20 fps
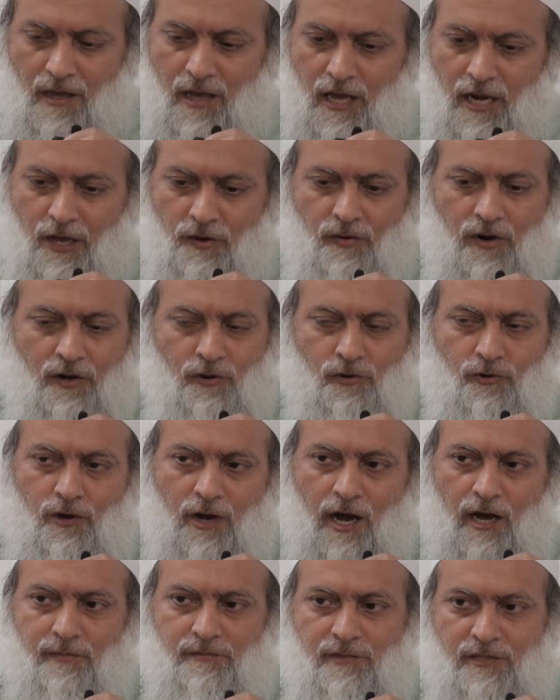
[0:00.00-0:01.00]
anyone who
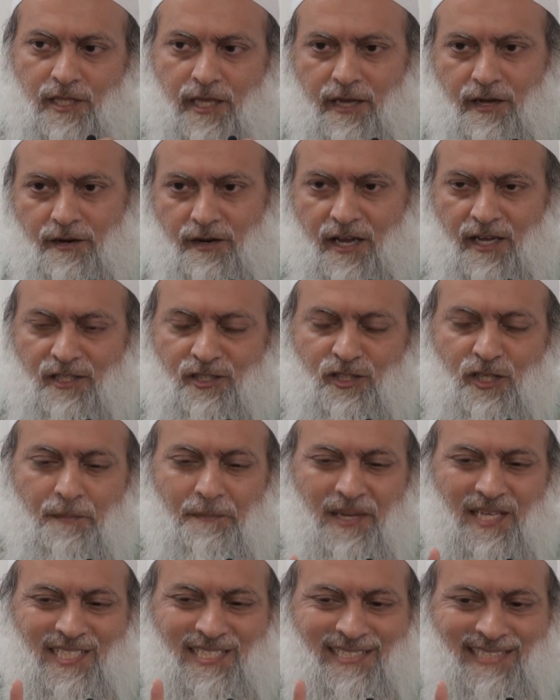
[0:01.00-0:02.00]
comes there and
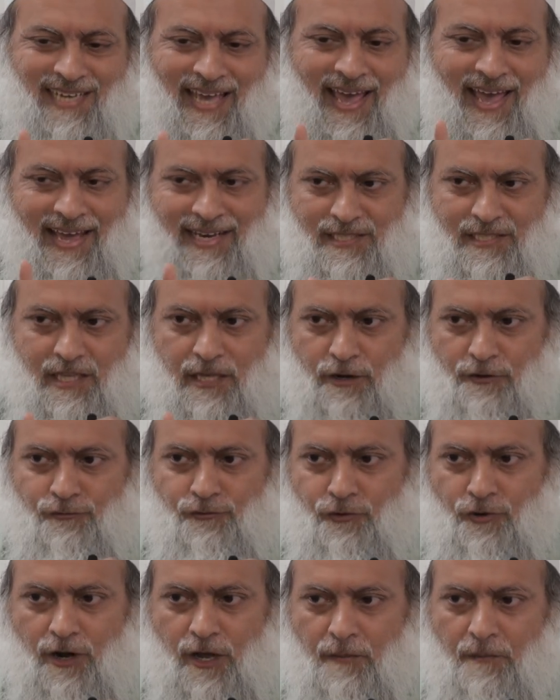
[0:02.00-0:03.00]
simply stands there
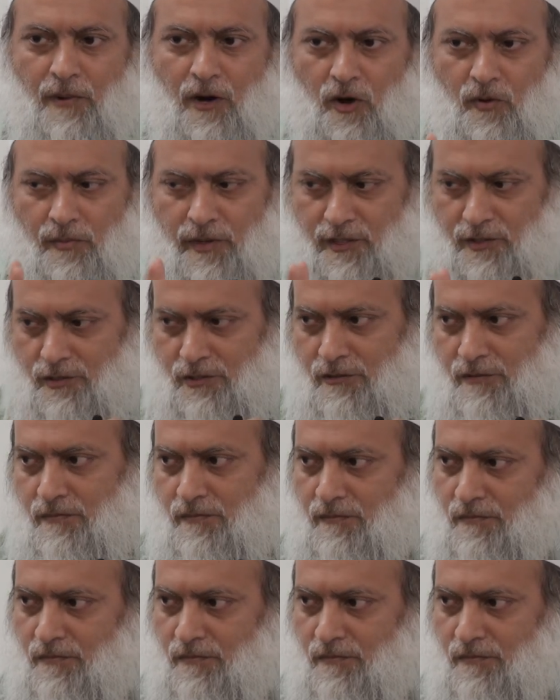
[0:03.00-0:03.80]
for a moment,